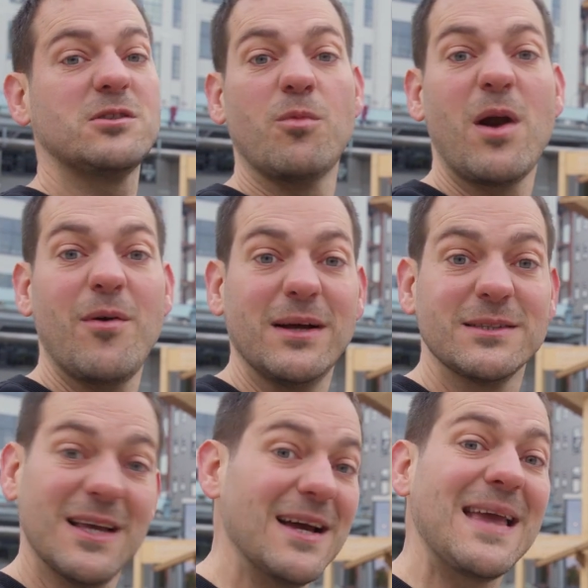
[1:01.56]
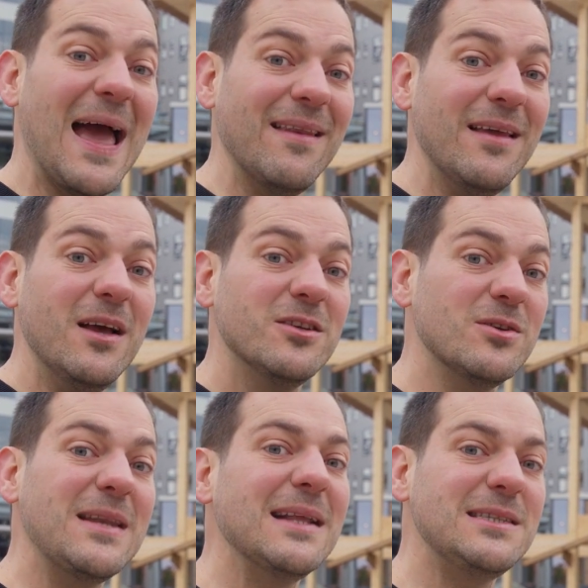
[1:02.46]
somewhere else again. So
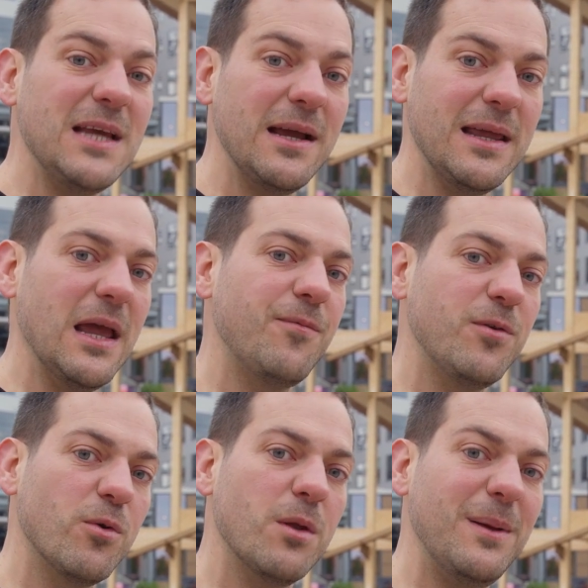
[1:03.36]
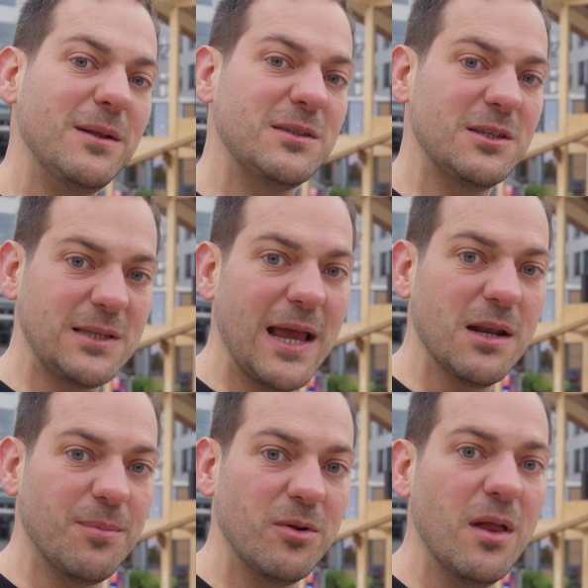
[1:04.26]
that's the idea. If you want to build
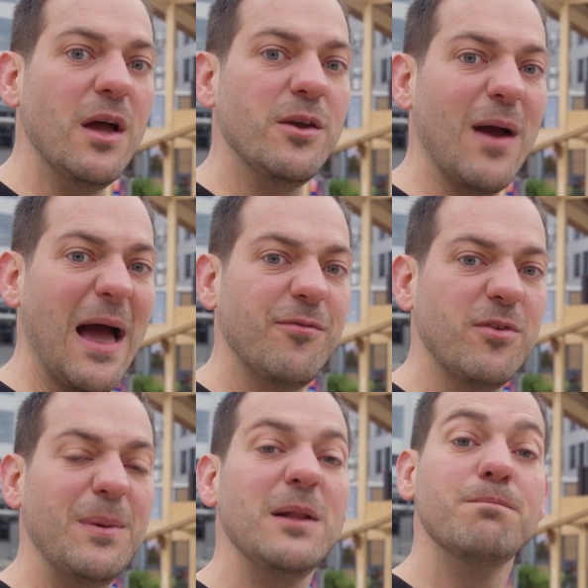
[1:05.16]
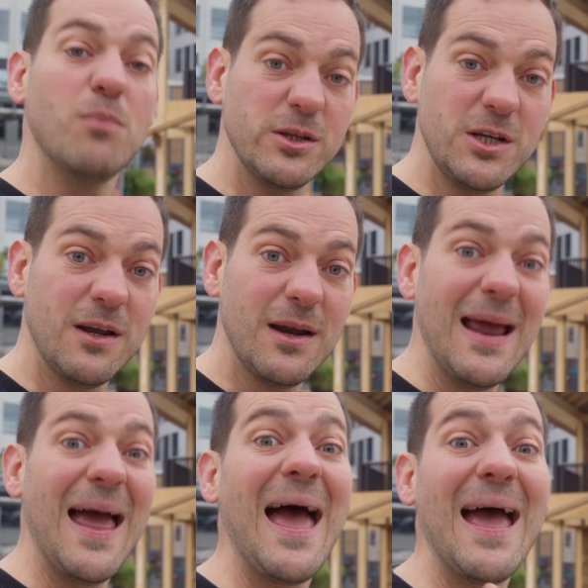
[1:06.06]
sustainable, you have to build modular
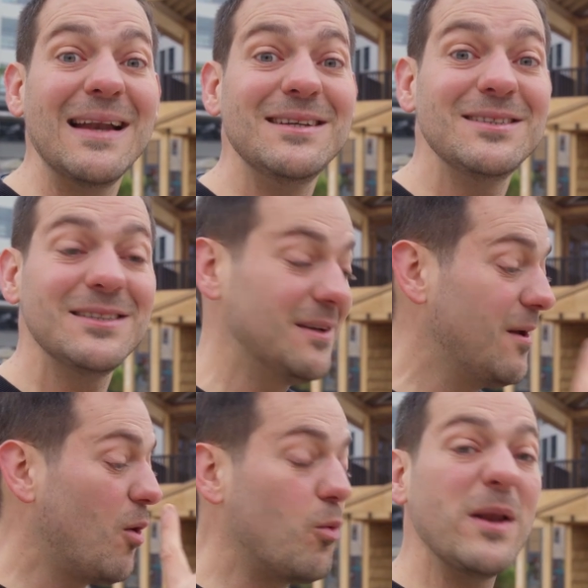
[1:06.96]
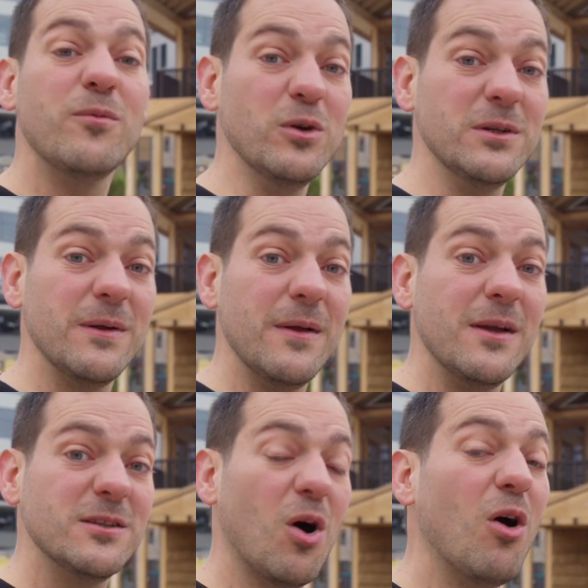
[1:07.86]
and with wood.
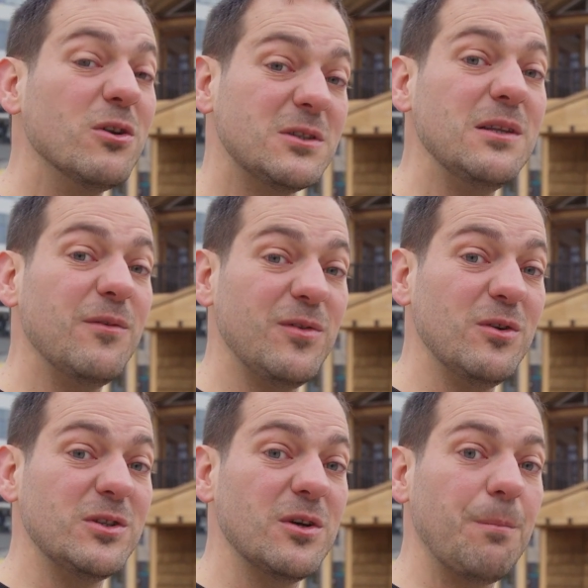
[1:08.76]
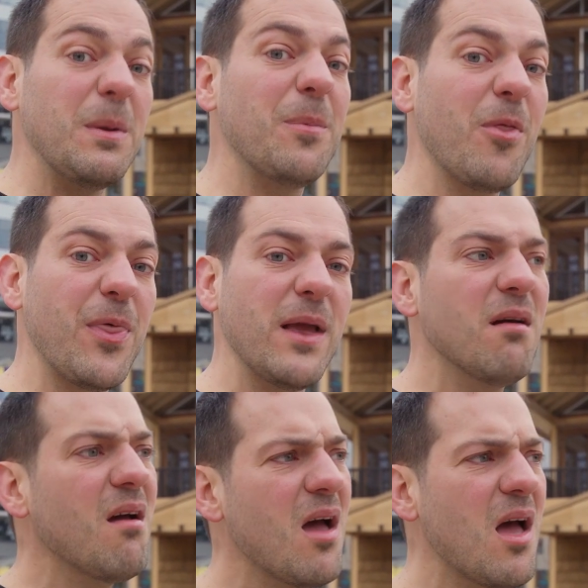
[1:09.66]
So also in the future, people think
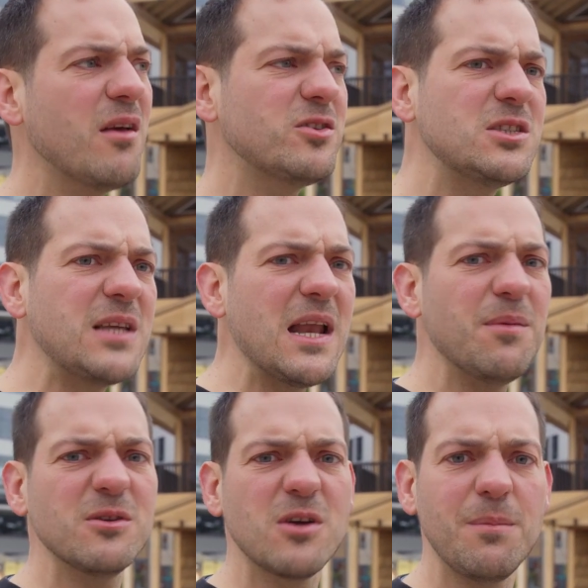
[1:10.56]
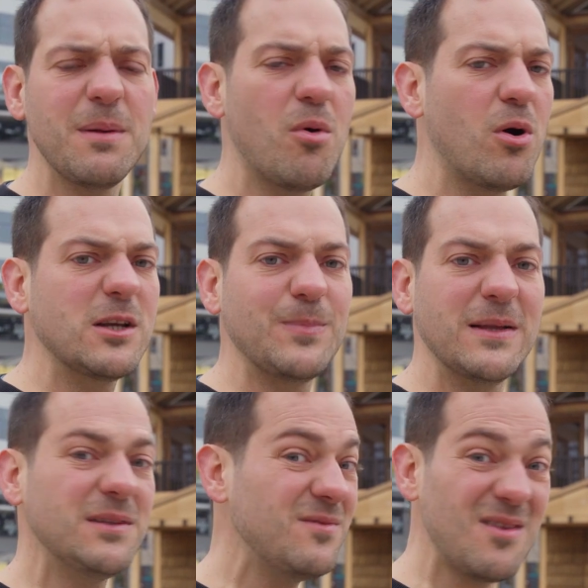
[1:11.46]
sustainable is going to be more
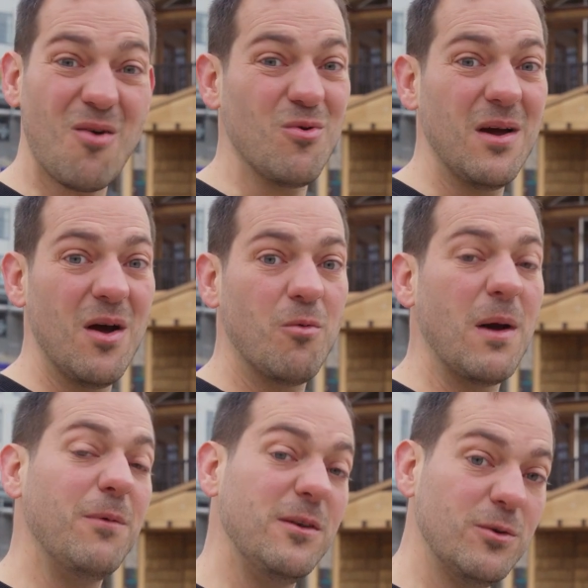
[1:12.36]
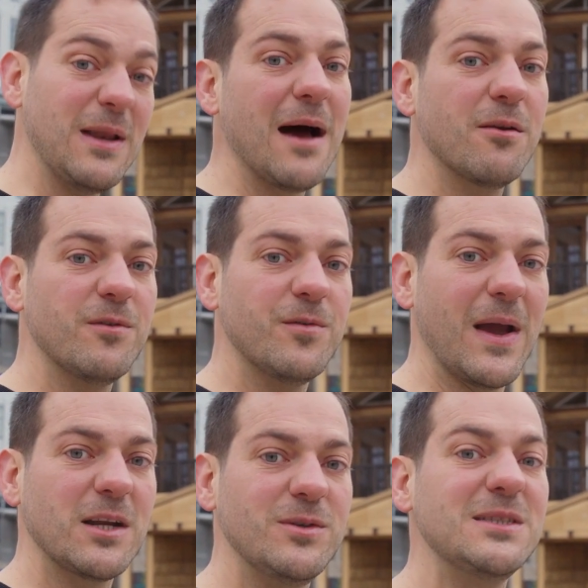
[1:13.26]
expensive. No, when we do it out of the
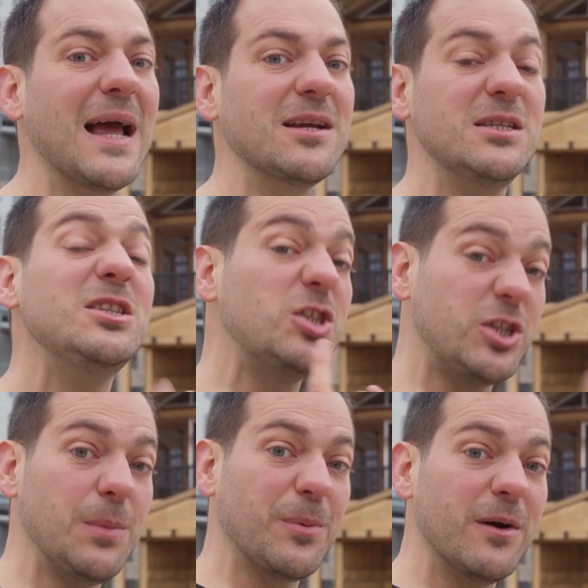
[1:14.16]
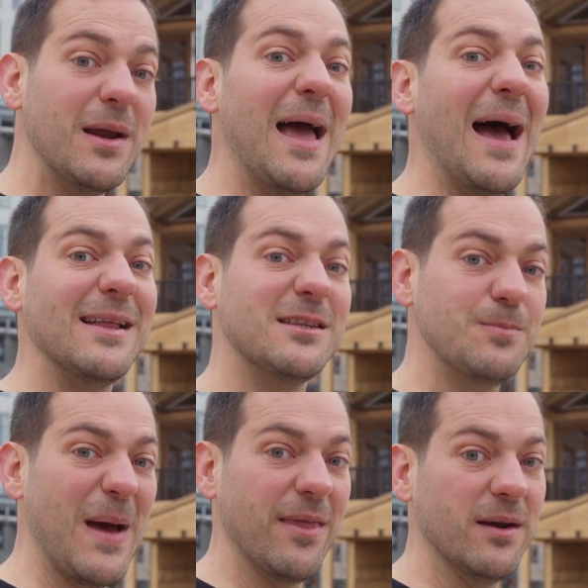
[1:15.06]
factory, it's actually cheaper and it's
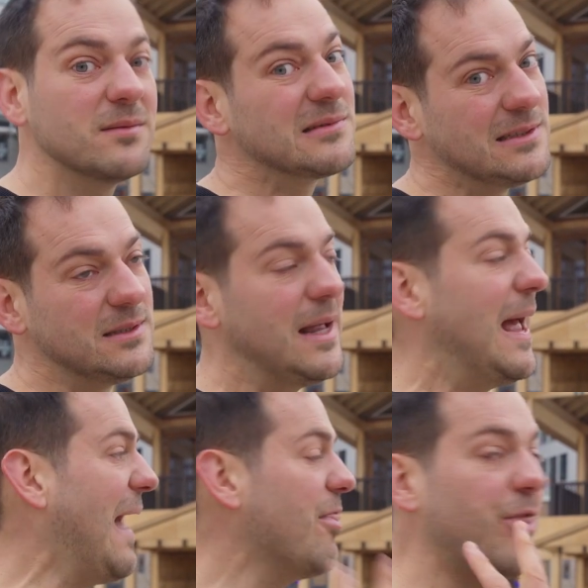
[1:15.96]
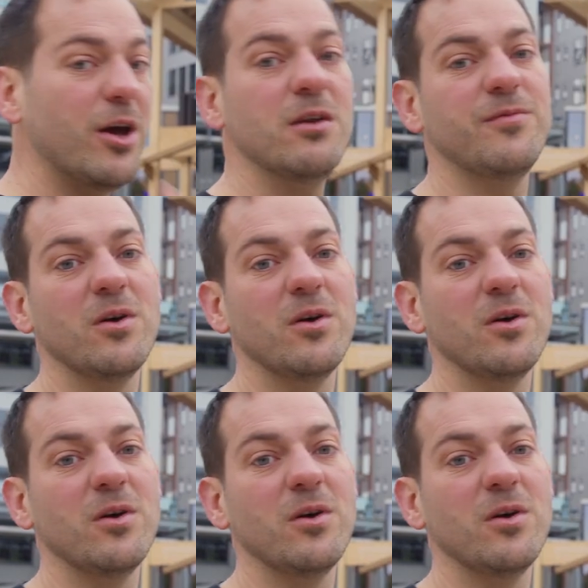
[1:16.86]
better. And third of